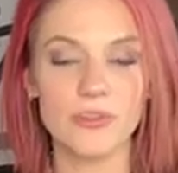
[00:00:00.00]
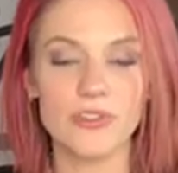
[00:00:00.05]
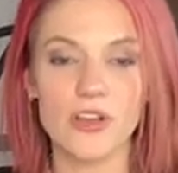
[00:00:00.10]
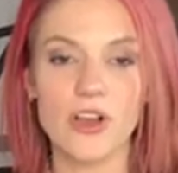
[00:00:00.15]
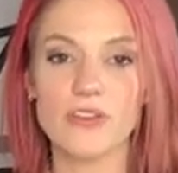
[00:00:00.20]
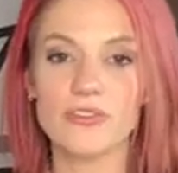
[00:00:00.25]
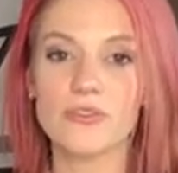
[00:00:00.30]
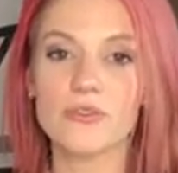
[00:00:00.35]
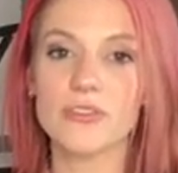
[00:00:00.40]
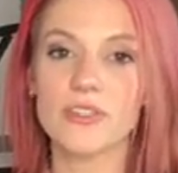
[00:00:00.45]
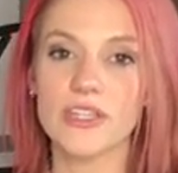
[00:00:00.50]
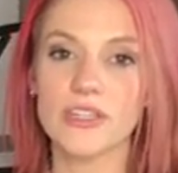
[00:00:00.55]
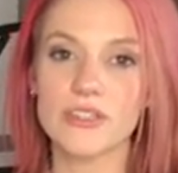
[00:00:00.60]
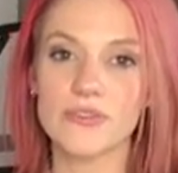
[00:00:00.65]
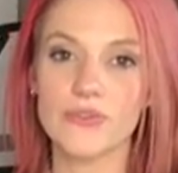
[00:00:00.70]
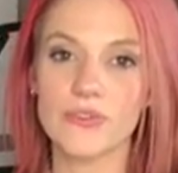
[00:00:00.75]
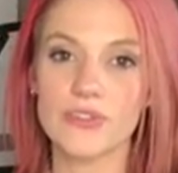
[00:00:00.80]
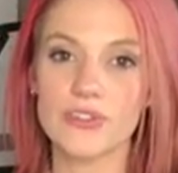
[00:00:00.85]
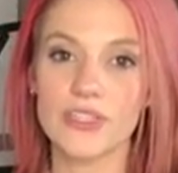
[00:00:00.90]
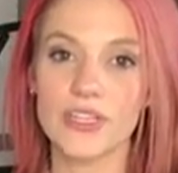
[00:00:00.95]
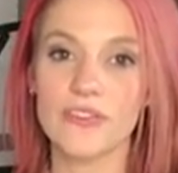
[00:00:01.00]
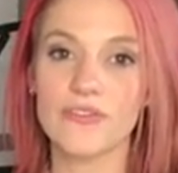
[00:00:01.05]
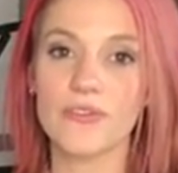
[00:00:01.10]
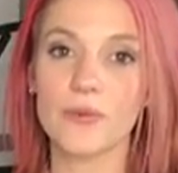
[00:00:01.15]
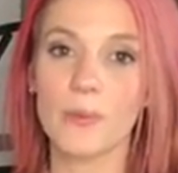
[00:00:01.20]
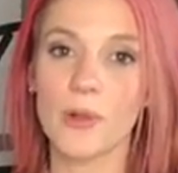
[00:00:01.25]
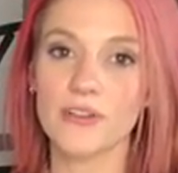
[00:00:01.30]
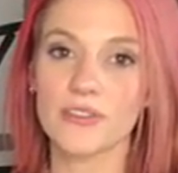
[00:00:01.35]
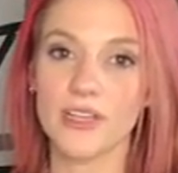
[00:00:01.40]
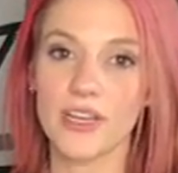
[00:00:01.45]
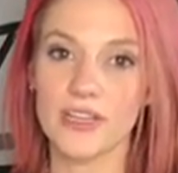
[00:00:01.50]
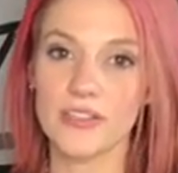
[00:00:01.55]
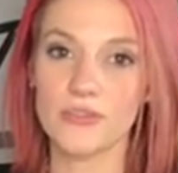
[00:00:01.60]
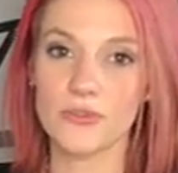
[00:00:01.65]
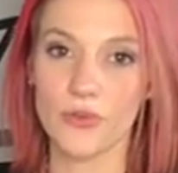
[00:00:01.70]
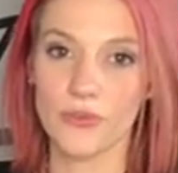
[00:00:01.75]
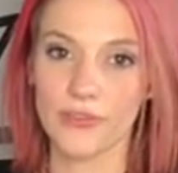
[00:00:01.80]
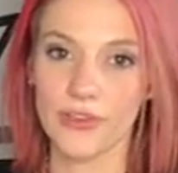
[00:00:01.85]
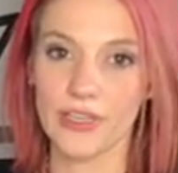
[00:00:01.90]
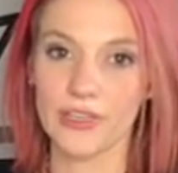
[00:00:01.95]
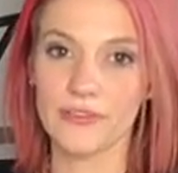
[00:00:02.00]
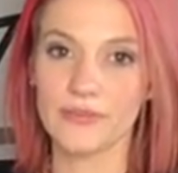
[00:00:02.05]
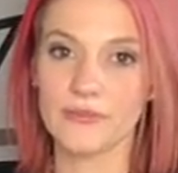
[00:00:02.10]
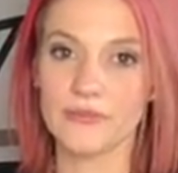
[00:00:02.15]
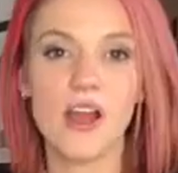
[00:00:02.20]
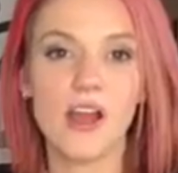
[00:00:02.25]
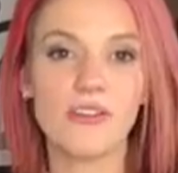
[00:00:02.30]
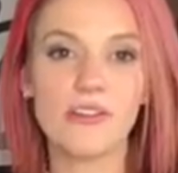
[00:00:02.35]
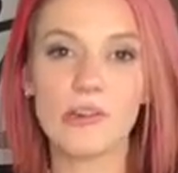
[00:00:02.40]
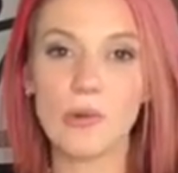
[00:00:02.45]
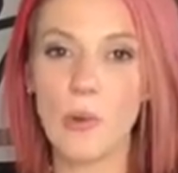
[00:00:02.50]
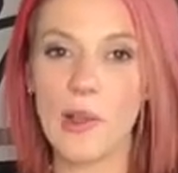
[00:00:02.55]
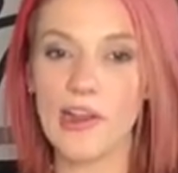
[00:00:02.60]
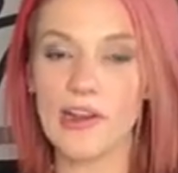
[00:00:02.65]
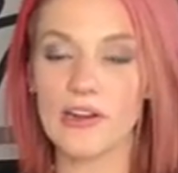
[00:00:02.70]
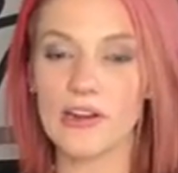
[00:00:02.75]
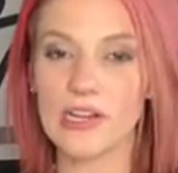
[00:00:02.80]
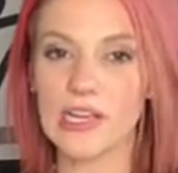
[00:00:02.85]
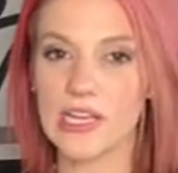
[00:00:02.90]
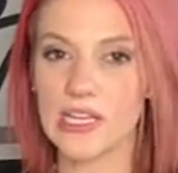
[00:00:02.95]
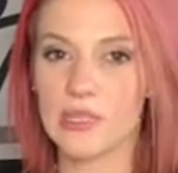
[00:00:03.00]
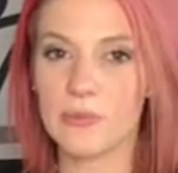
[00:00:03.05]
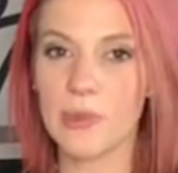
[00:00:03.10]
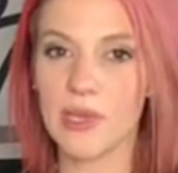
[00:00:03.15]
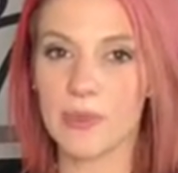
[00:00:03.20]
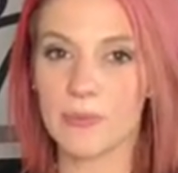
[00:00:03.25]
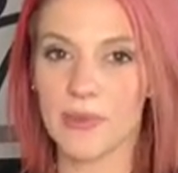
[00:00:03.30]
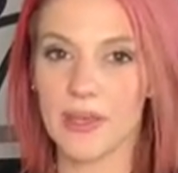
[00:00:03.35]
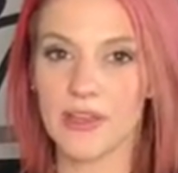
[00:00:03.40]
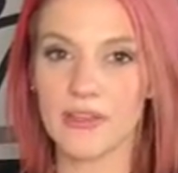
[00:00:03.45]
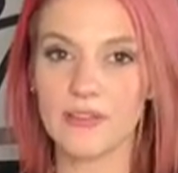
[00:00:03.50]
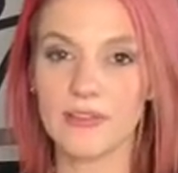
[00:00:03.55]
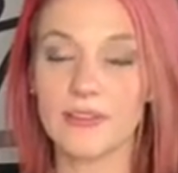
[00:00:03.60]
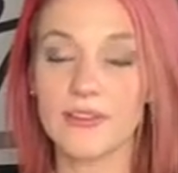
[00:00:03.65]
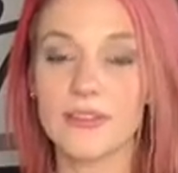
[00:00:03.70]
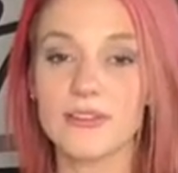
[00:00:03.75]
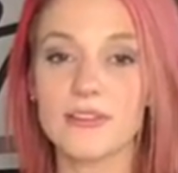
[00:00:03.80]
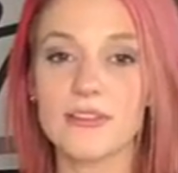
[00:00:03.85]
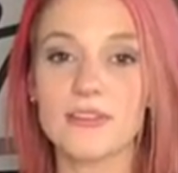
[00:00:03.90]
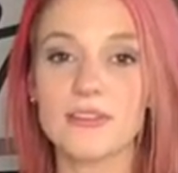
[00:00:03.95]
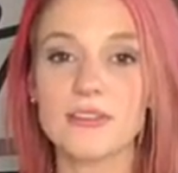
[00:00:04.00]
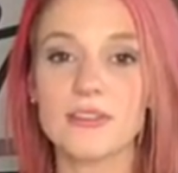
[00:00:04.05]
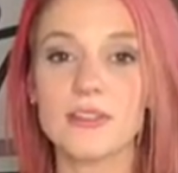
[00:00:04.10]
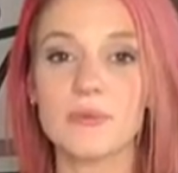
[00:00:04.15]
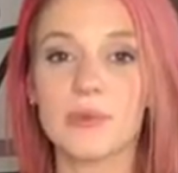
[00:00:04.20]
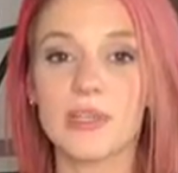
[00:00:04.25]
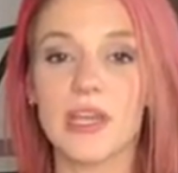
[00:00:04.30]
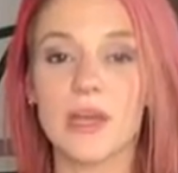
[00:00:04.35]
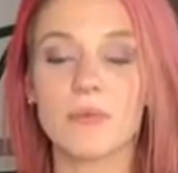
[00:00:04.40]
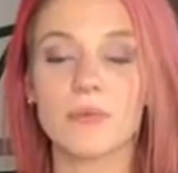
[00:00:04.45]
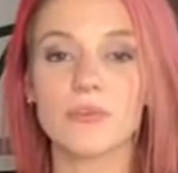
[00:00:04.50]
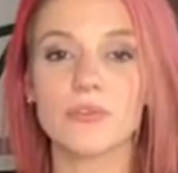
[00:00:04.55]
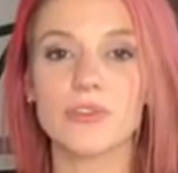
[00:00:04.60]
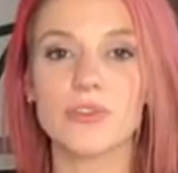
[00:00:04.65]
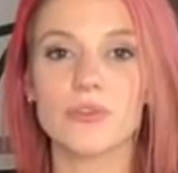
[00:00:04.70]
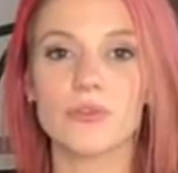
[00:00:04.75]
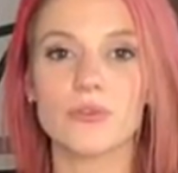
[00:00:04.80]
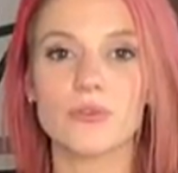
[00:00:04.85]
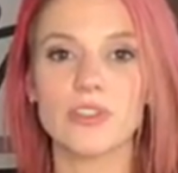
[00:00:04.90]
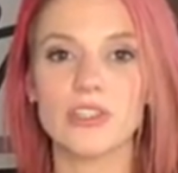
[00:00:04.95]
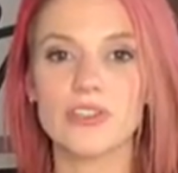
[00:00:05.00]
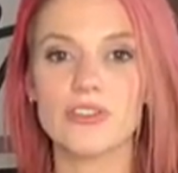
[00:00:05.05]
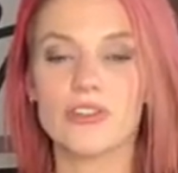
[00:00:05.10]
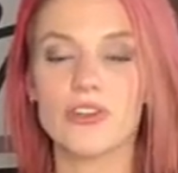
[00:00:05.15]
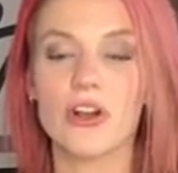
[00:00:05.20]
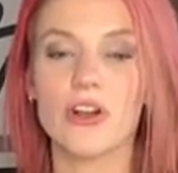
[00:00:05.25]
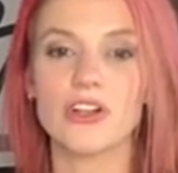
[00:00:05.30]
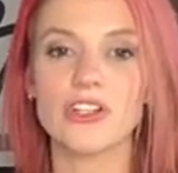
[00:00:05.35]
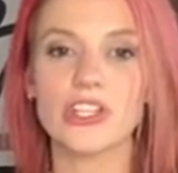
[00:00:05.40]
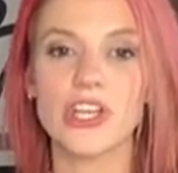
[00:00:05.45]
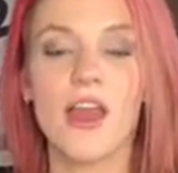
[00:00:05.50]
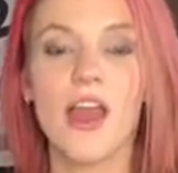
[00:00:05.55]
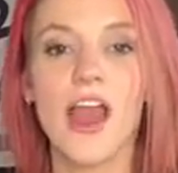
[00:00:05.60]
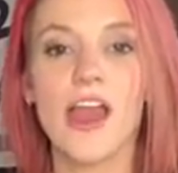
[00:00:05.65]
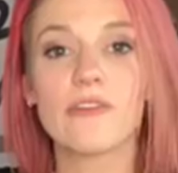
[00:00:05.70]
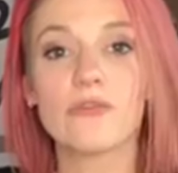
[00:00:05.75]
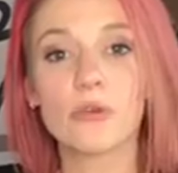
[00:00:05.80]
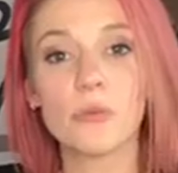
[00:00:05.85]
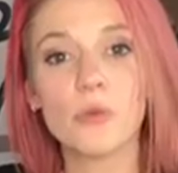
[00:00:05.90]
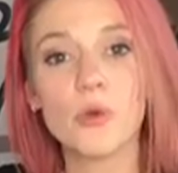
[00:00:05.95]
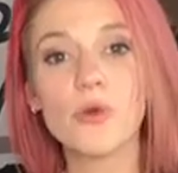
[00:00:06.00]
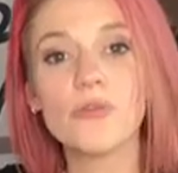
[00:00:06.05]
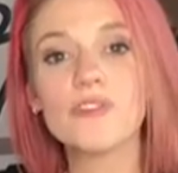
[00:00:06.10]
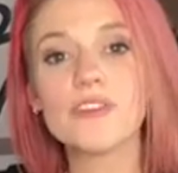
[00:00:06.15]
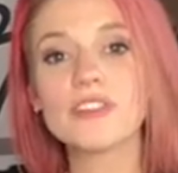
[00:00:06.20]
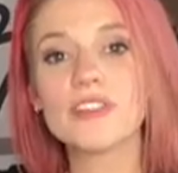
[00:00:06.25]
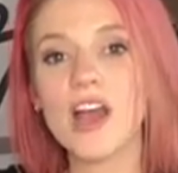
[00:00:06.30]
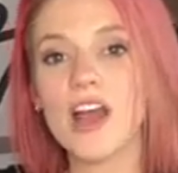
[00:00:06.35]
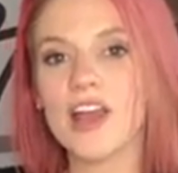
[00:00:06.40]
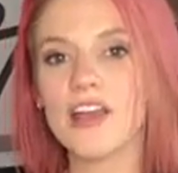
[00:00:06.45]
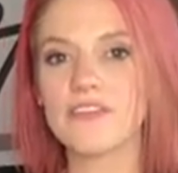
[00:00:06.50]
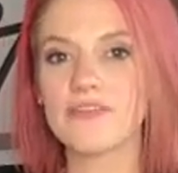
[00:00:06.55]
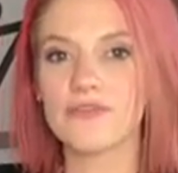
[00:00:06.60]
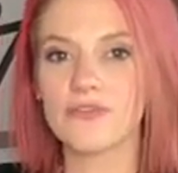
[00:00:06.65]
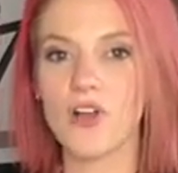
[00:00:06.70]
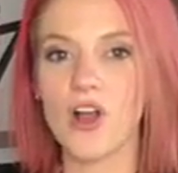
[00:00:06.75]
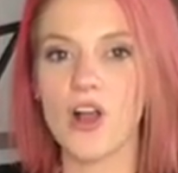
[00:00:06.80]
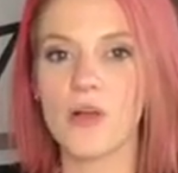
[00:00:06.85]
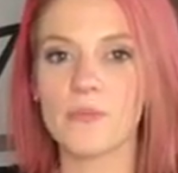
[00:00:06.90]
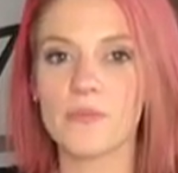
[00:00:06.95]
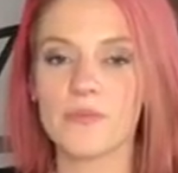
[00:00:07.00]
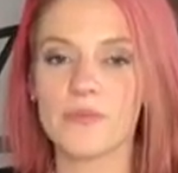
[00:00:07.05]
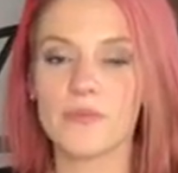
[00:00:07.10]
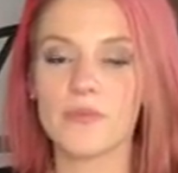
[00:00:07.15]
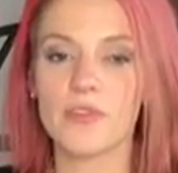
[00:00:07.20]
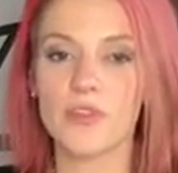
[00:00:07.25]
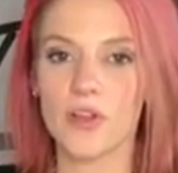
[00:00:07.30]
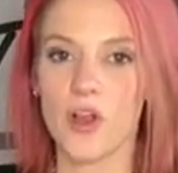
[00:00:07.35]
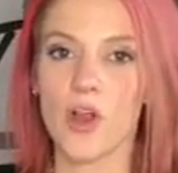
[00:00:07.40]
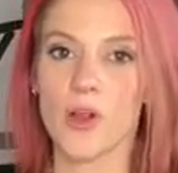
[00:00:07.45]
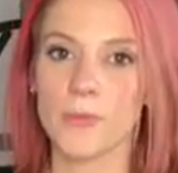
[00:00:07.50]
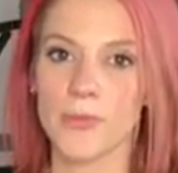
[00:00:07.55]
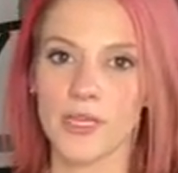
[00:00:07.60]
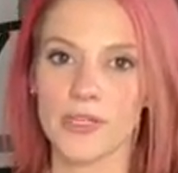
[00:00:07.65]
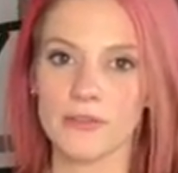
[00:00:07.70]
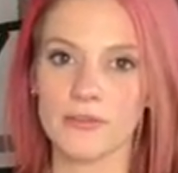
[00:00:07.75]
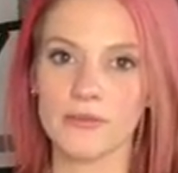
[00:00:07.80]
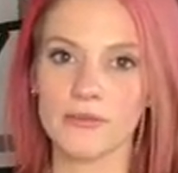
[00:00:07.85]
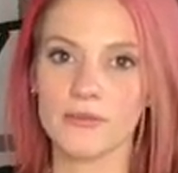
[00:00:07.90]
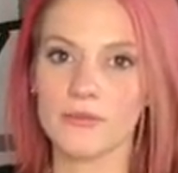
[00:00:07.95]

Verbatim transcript: which also stands for zinc formaldehyde sulfate. Not require any pigment. This is to be able to discharge and remove the dye from the garment.